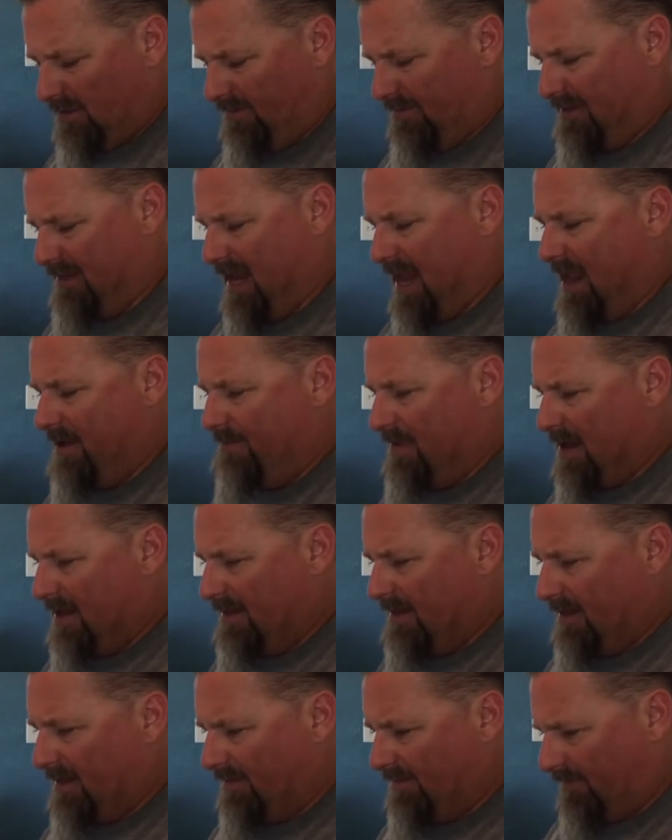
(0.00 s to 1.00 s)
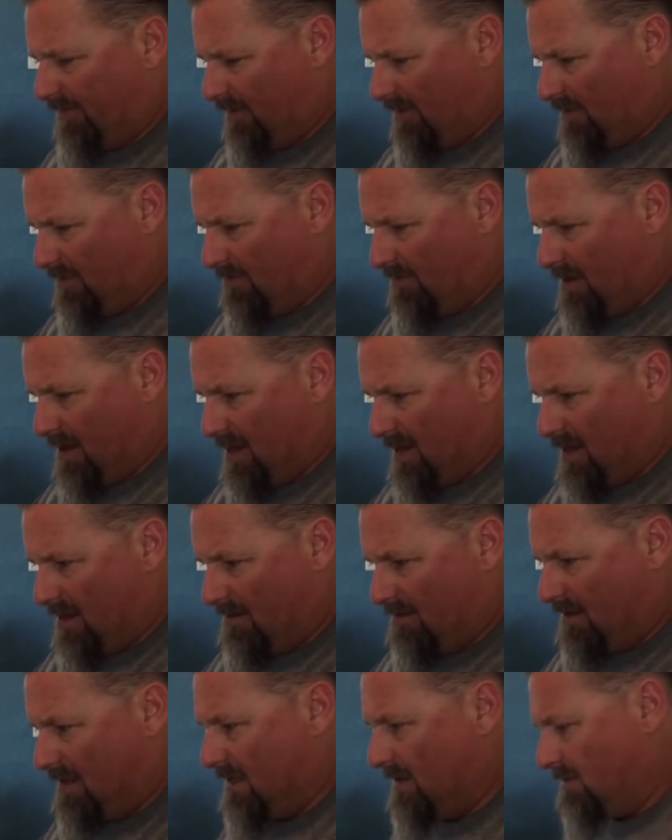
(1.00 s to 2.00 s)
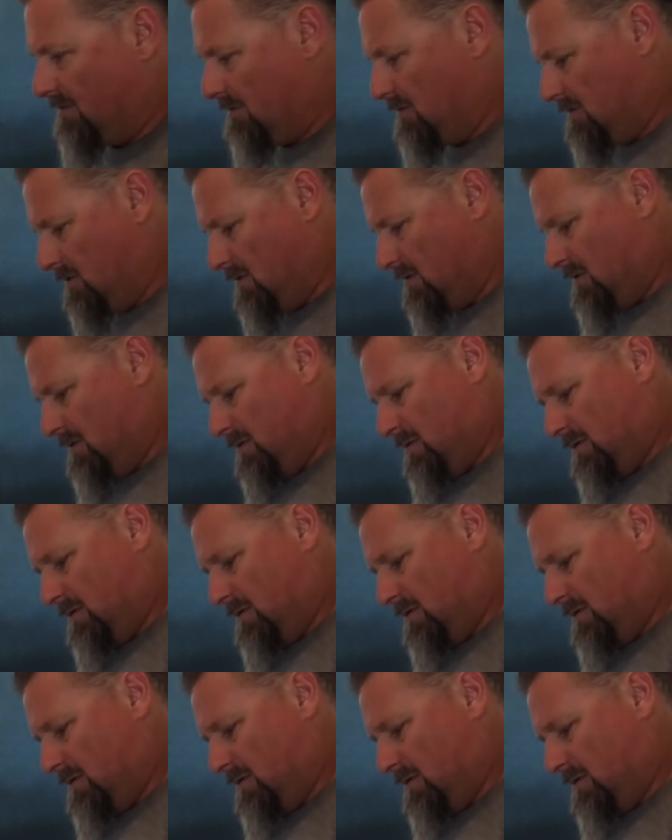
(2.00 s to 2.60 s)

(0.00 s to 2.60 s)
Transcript: enough tape on this? Crying out oh, loud.